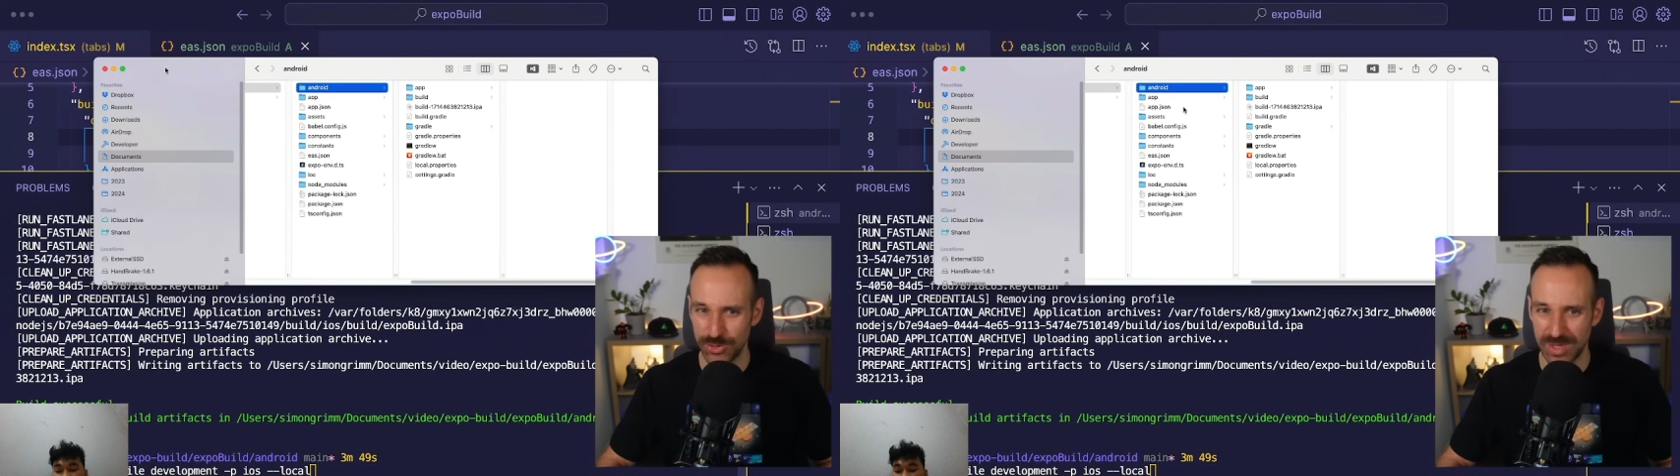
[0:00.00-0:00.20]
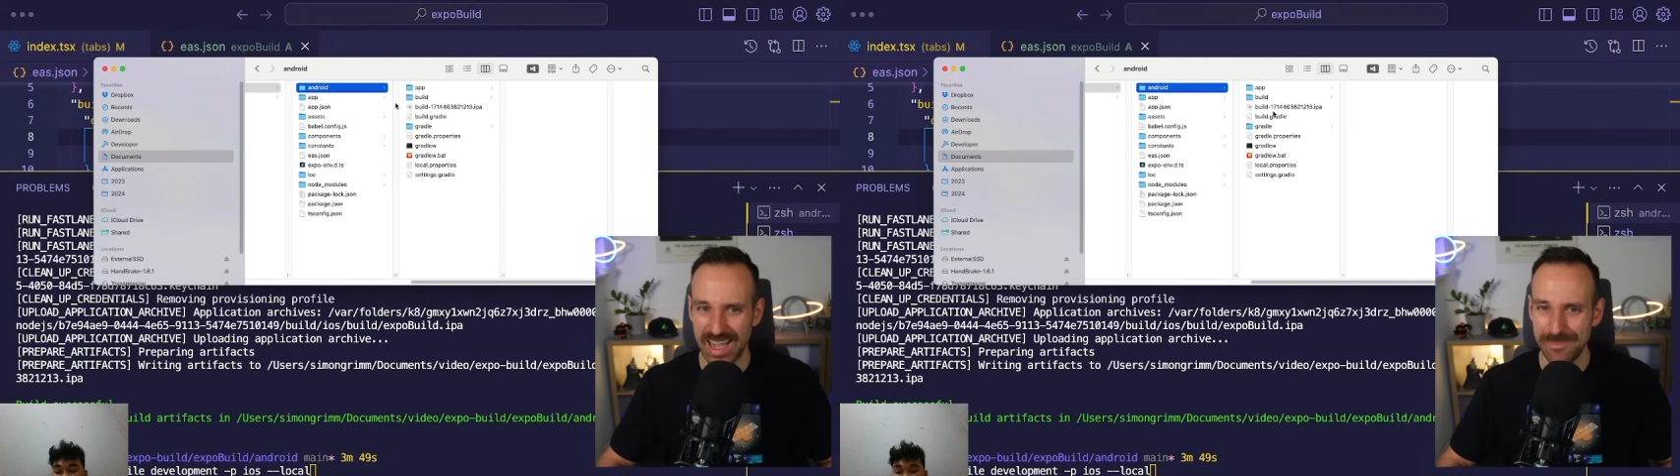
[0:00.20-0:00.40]

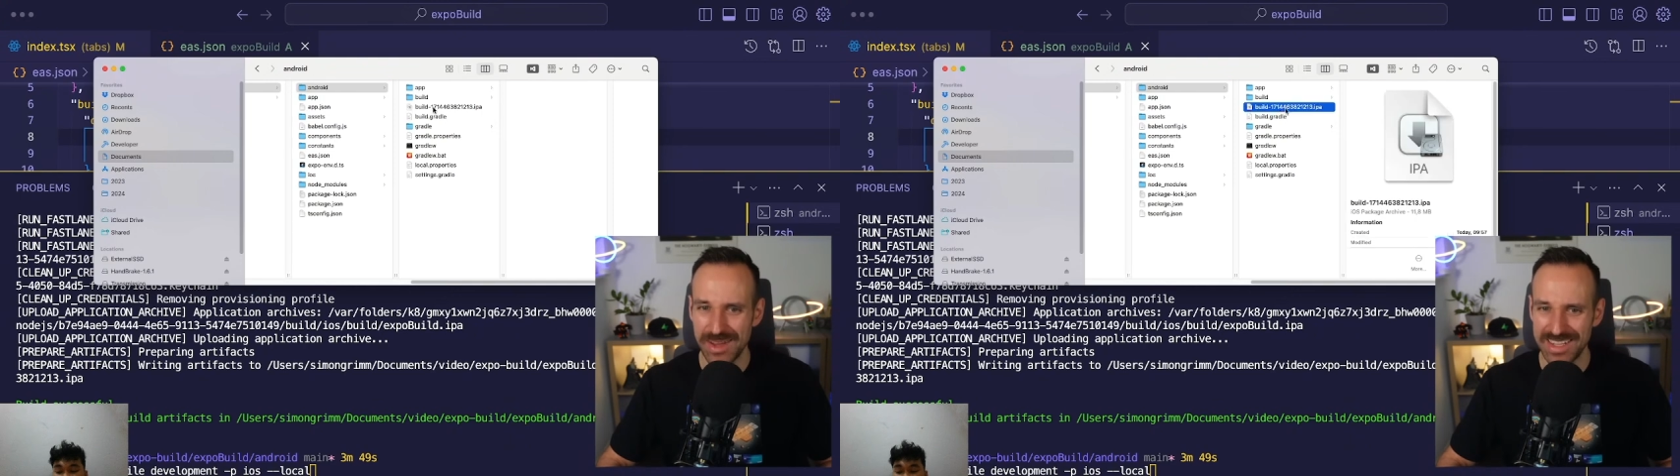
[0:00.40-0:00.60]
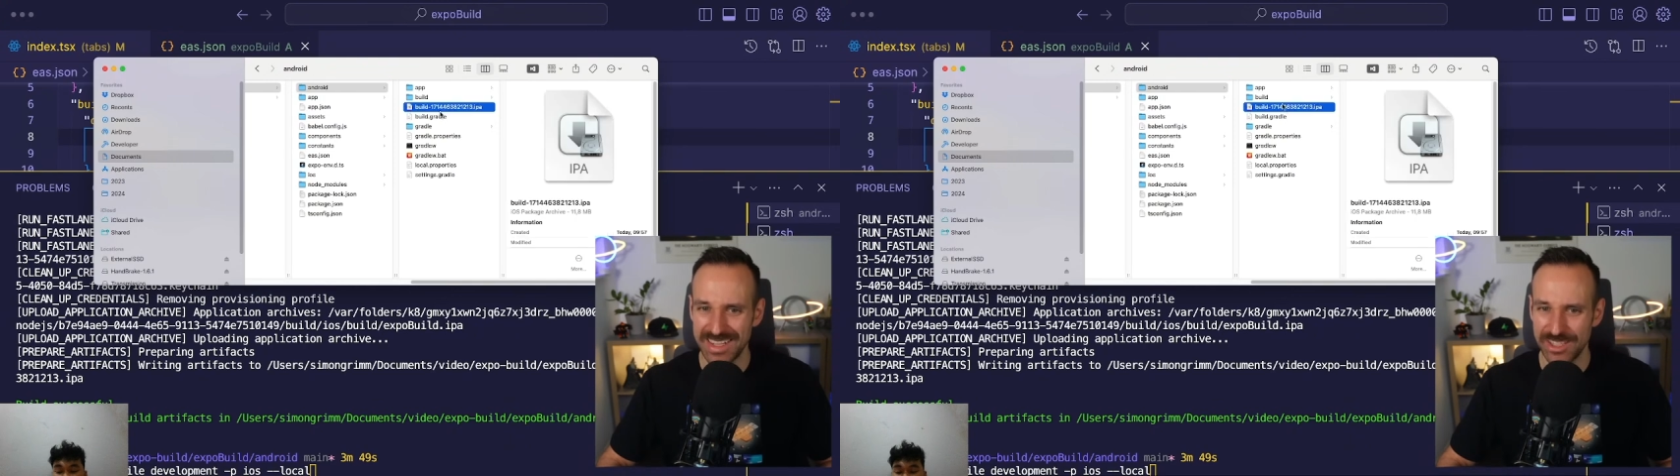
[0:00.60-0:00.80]
folder. I'm
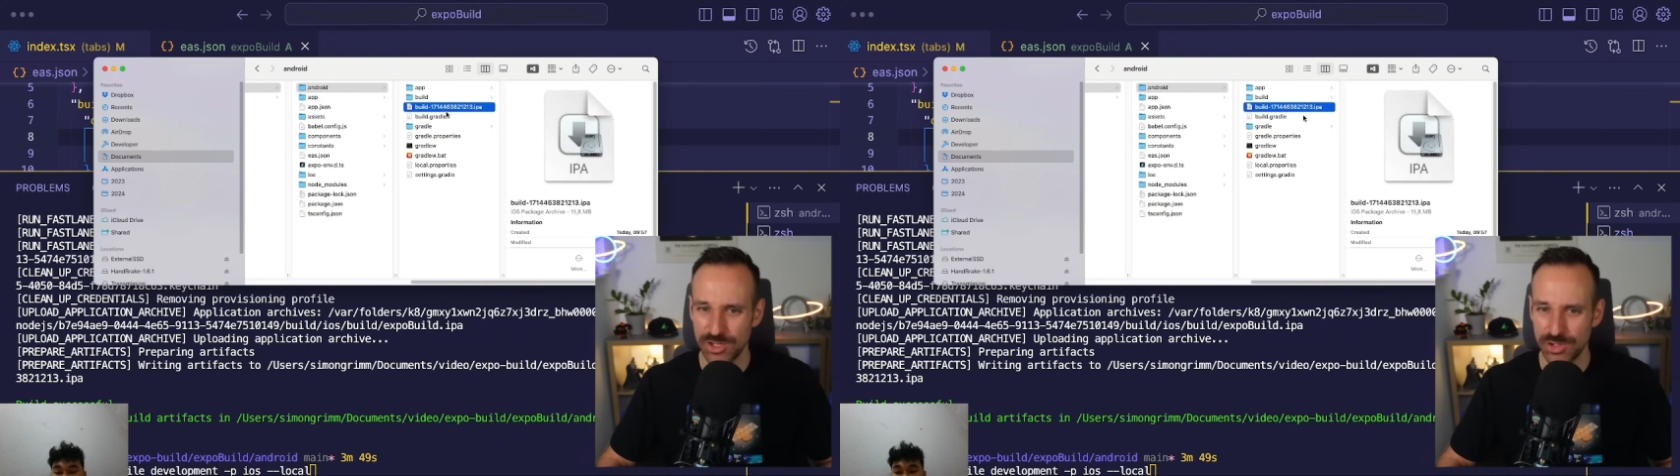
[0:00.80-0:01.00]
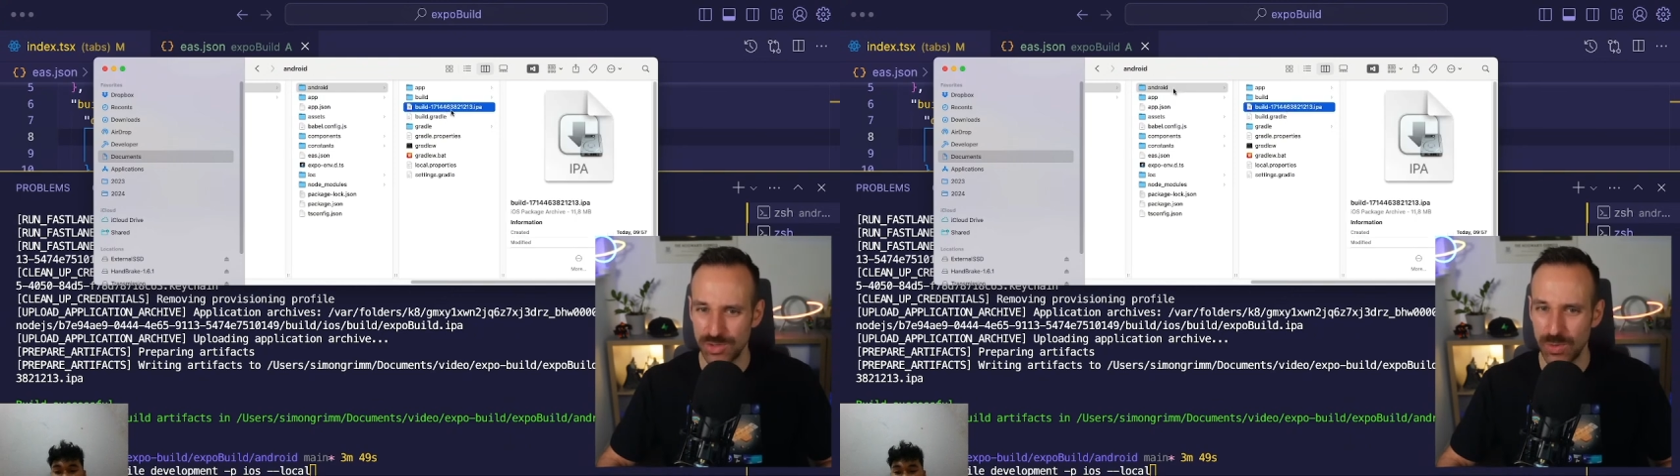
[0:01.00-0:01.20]
not entirely
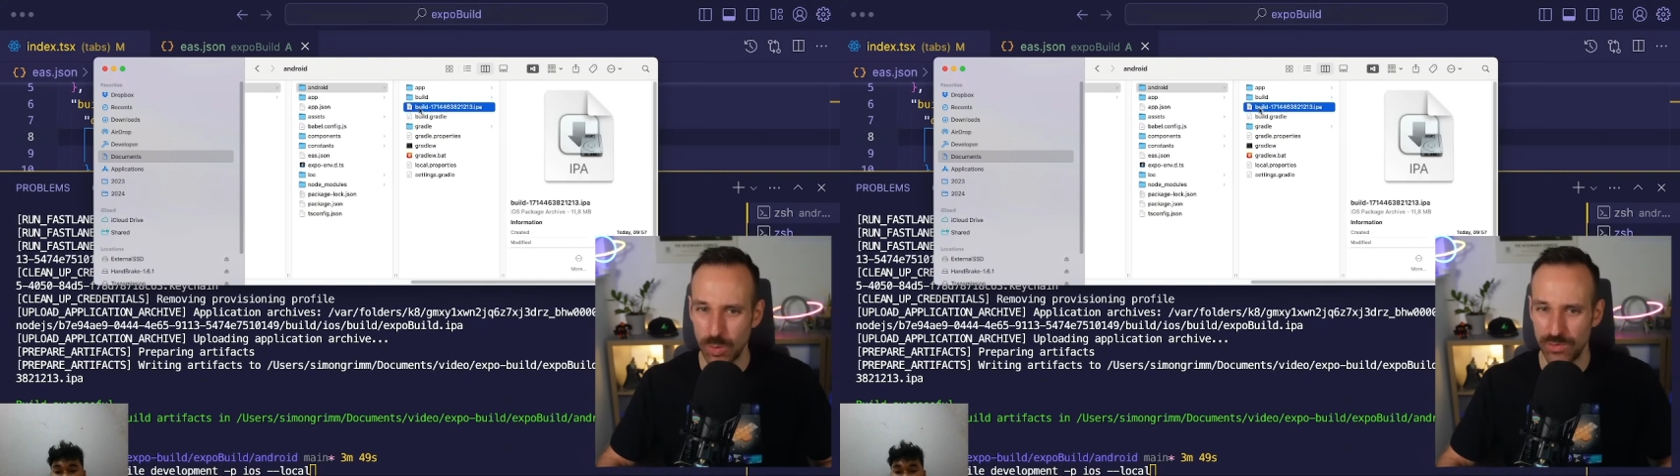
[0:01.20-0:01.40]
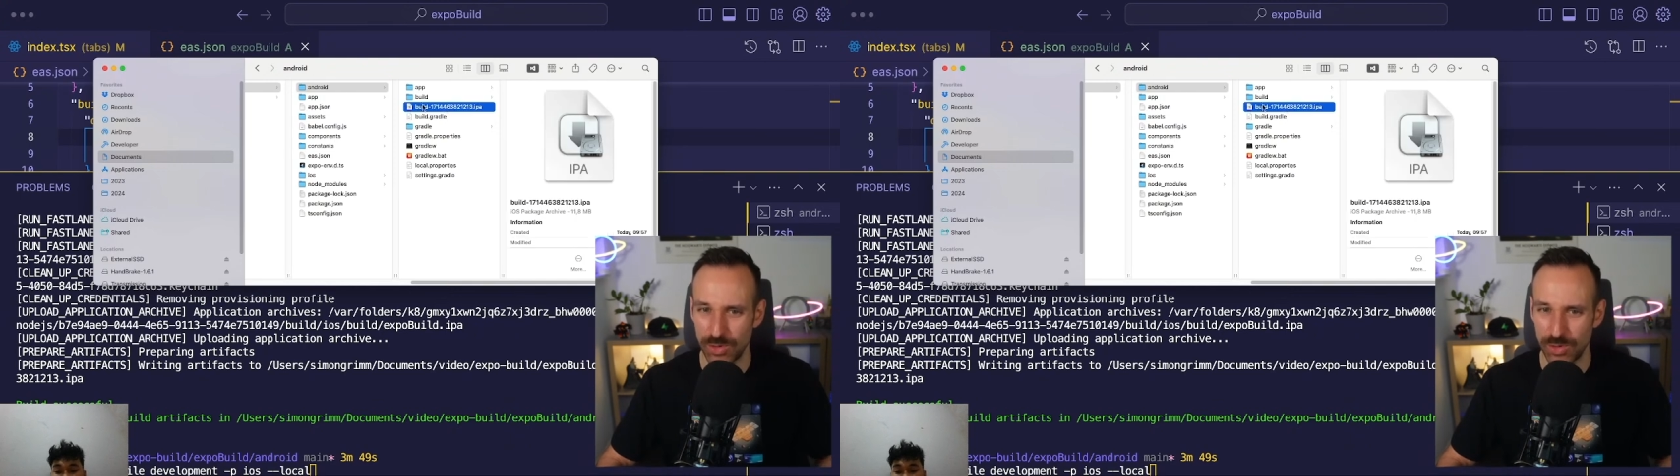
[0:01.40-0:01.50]
sure what went